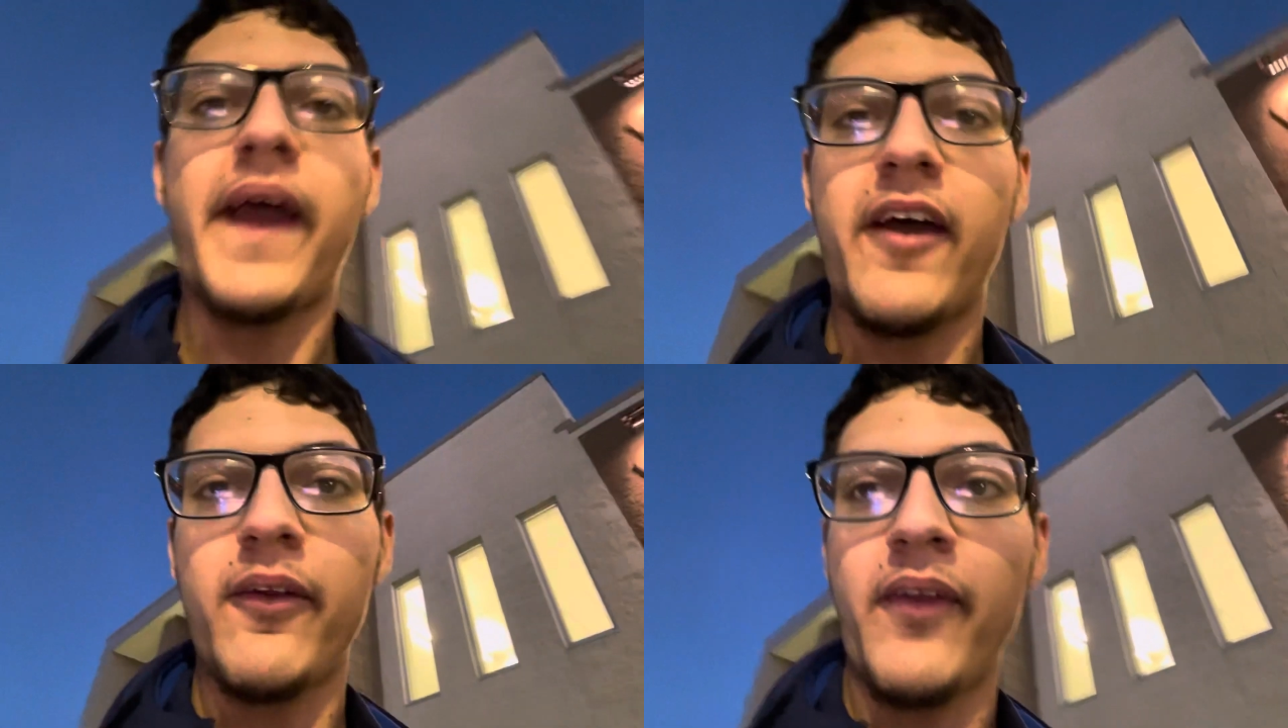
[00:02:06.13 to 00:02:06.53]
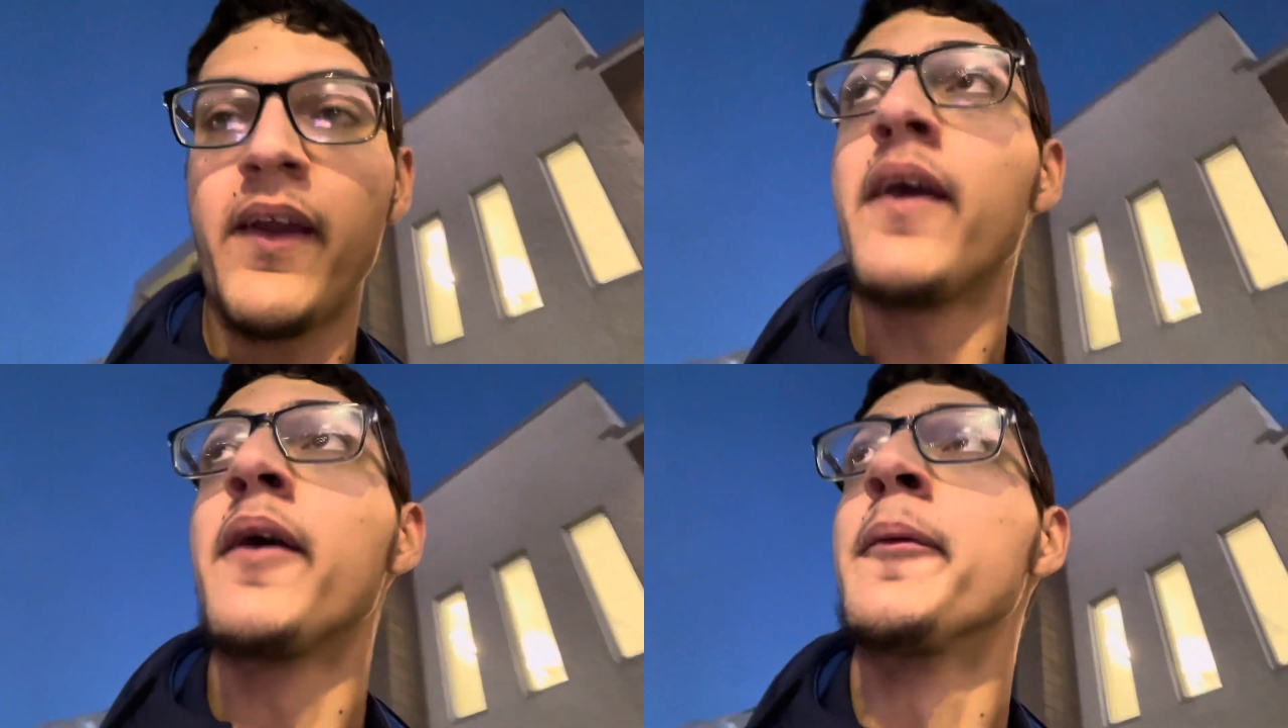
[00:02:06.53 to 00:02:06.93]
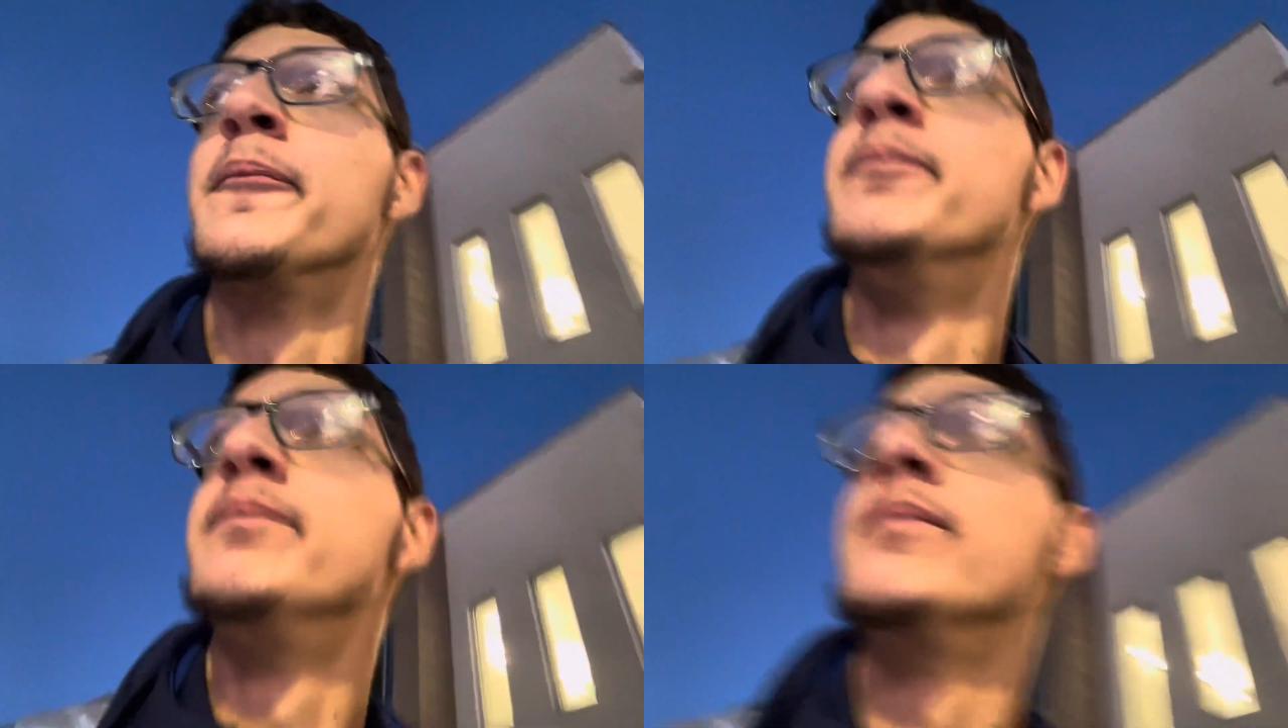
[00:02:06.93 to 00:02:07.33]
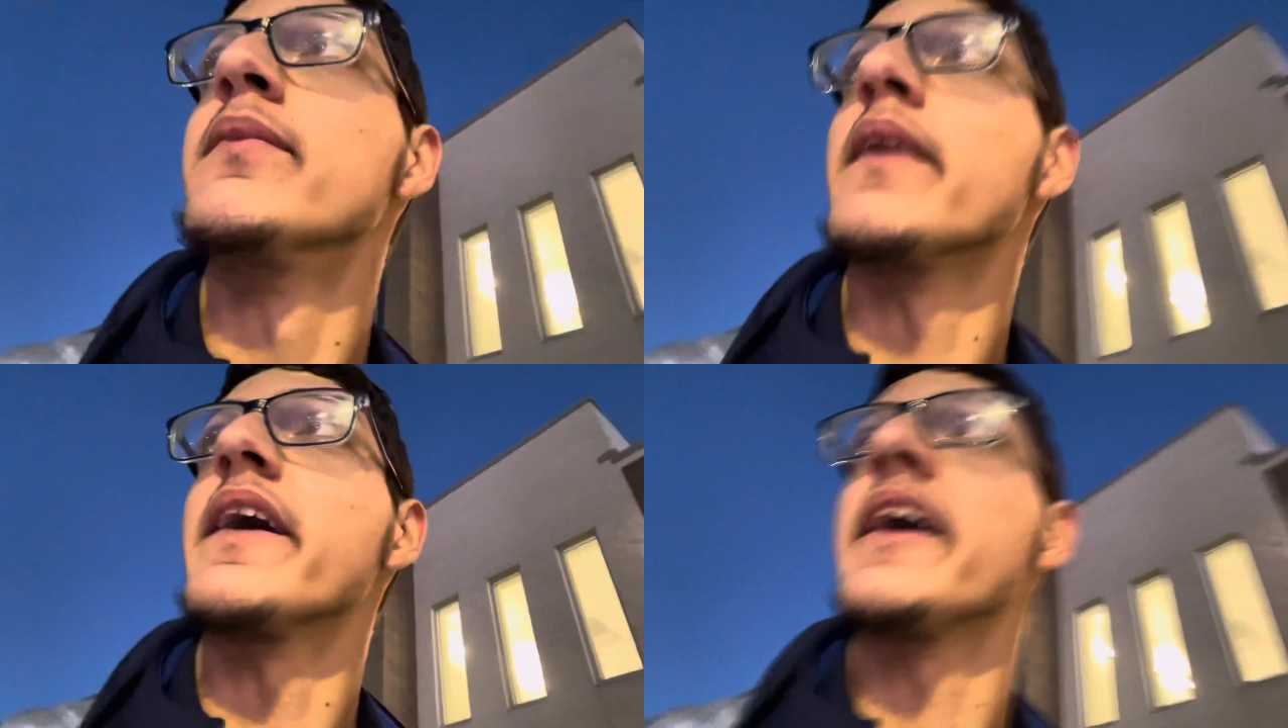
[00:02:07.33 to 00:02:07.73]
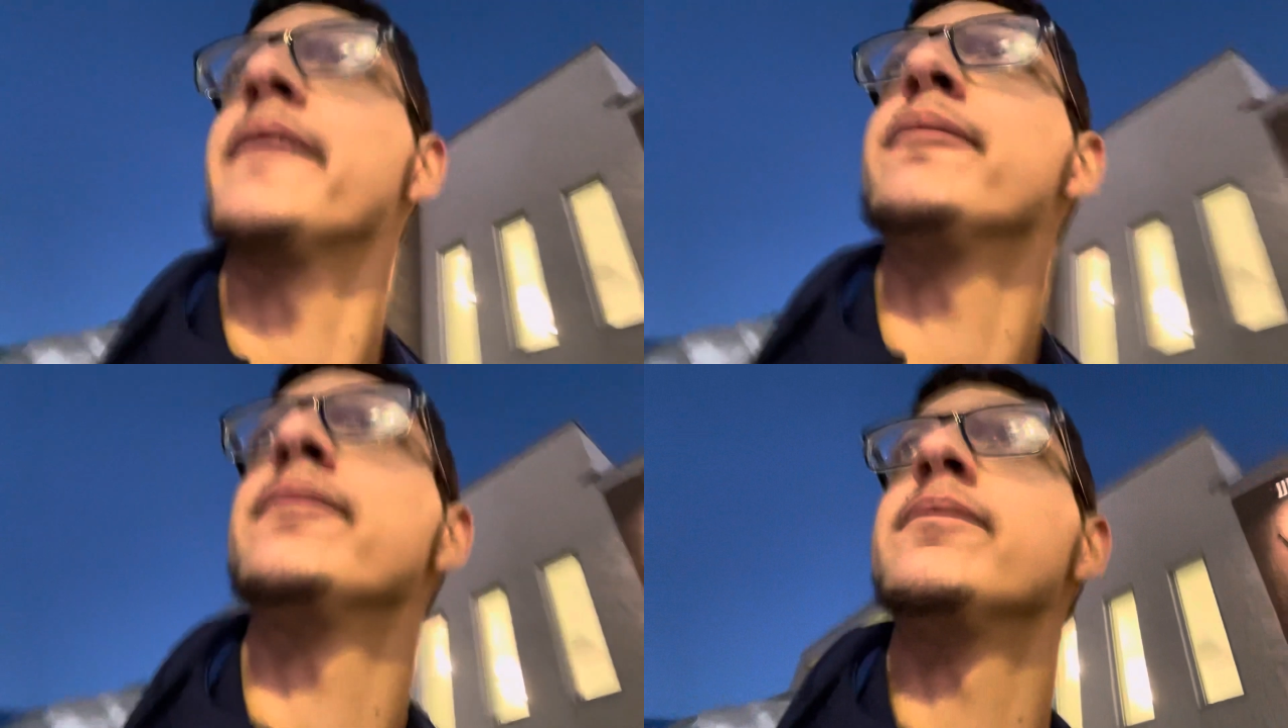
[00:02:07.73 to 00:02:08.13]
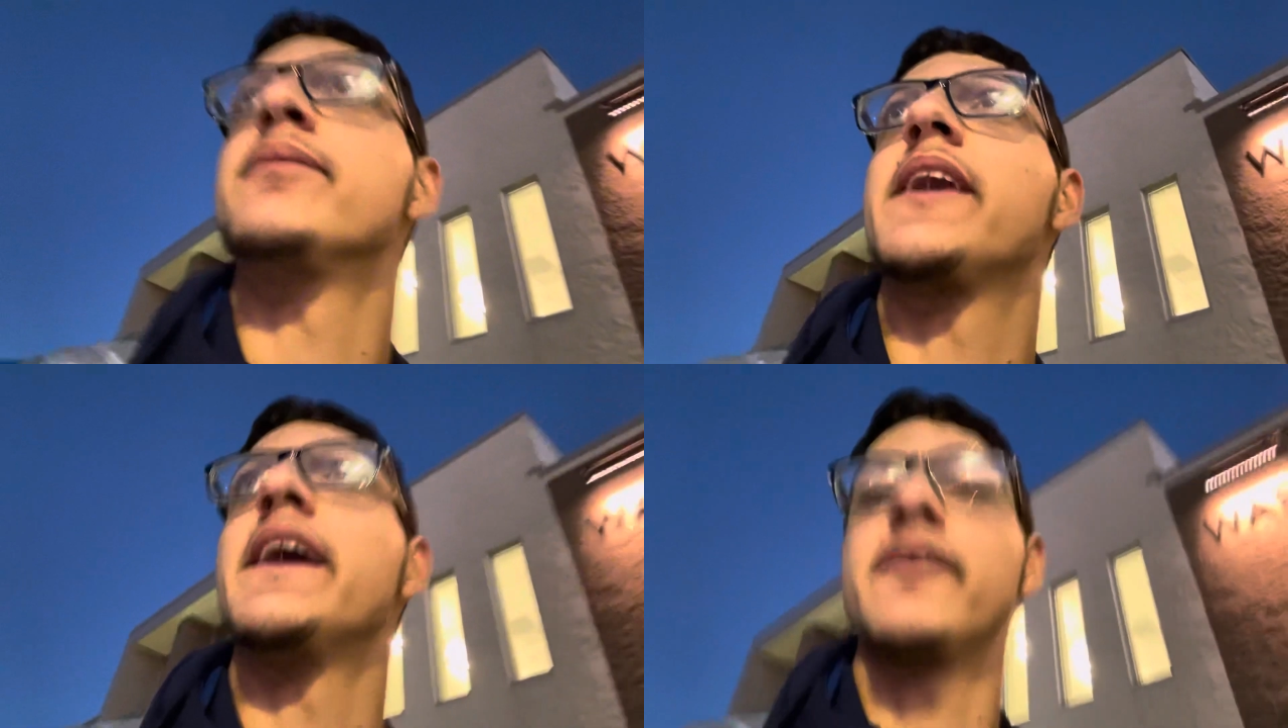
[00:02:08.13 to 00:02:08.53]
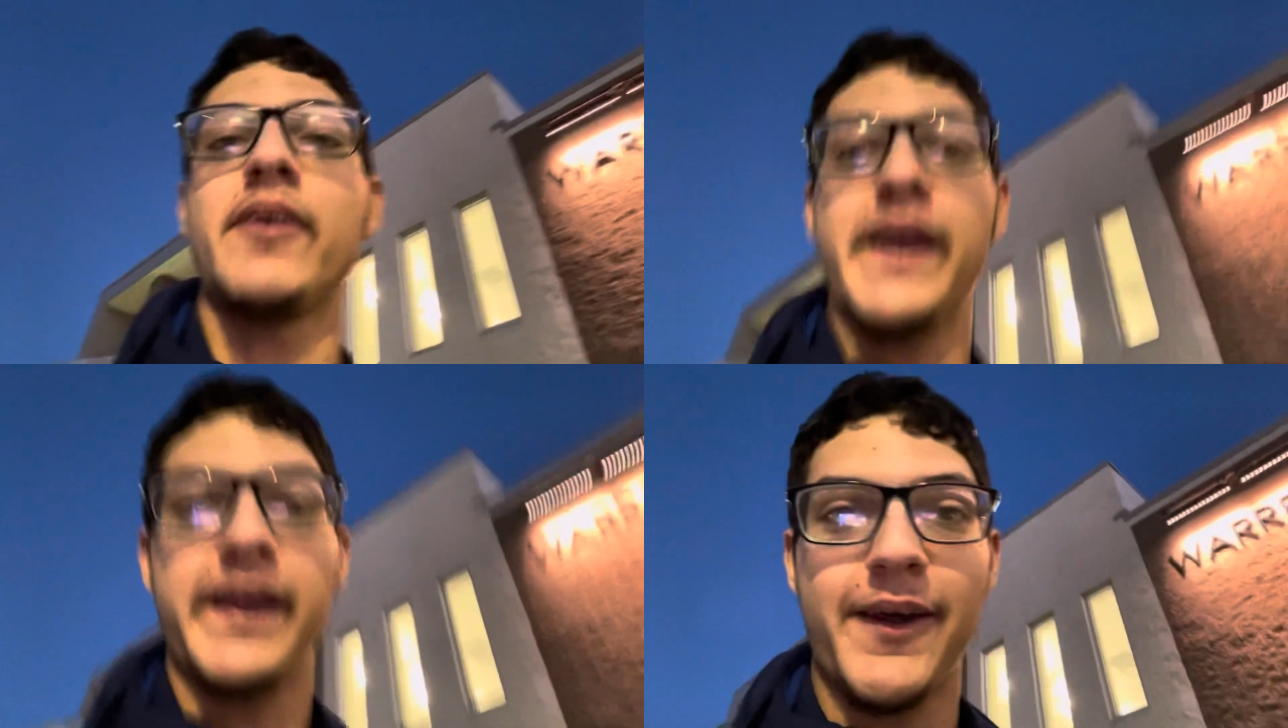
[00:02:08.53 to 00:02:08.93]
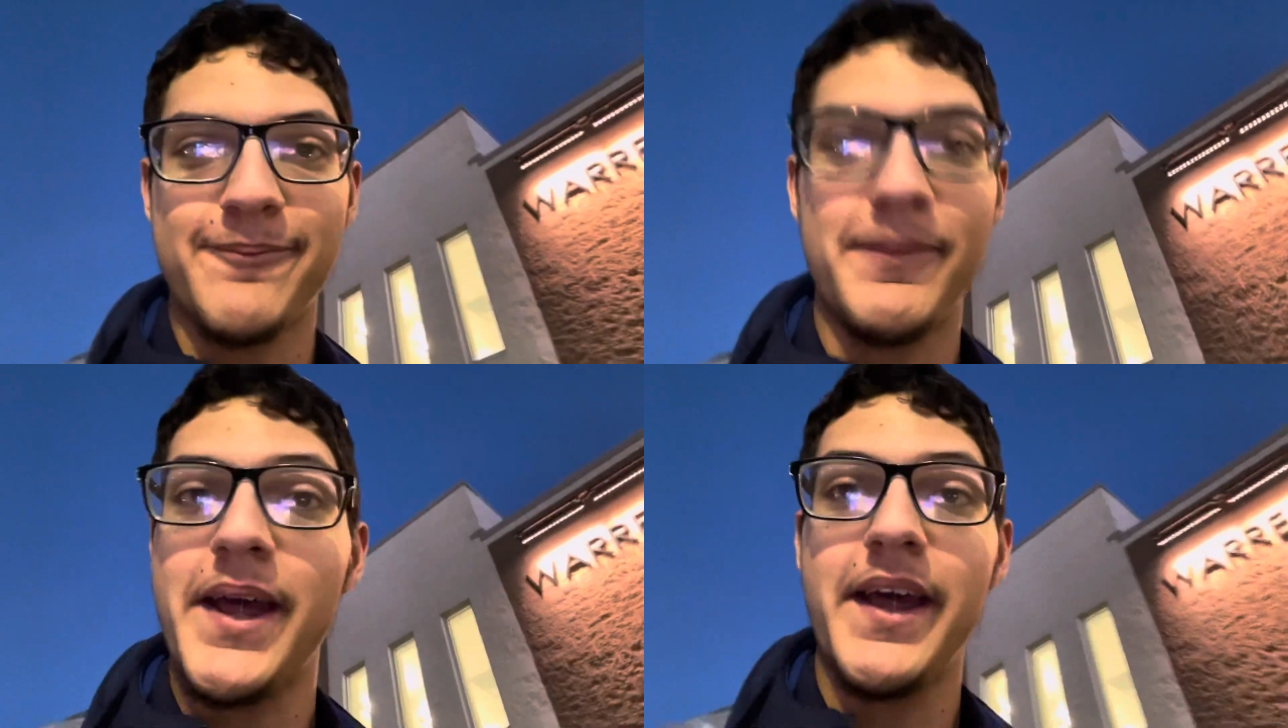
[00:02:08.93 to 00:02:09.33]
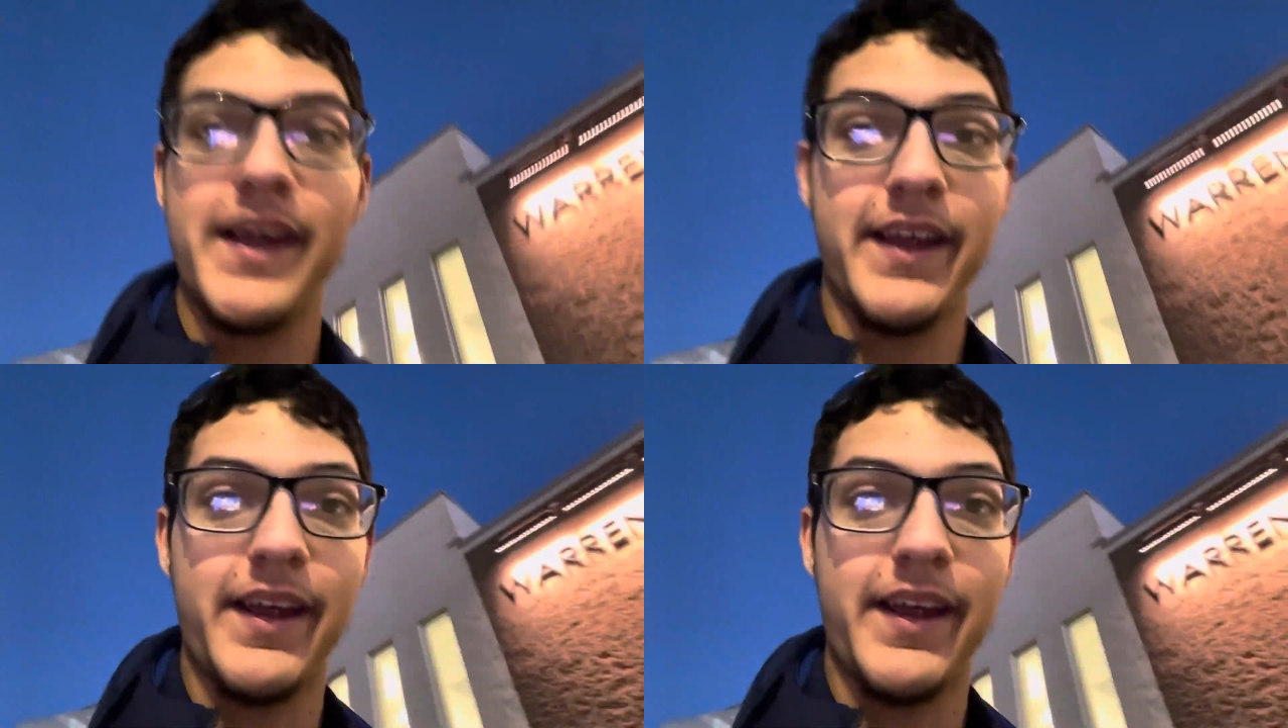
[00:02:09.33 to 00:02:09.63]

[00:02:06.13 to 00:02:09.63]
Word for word: out, I'm getting ready to come back.